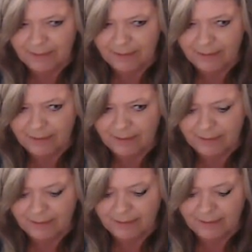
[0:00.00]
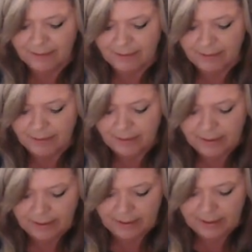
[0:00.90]

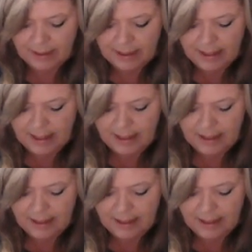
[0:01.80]
Nobody speaks.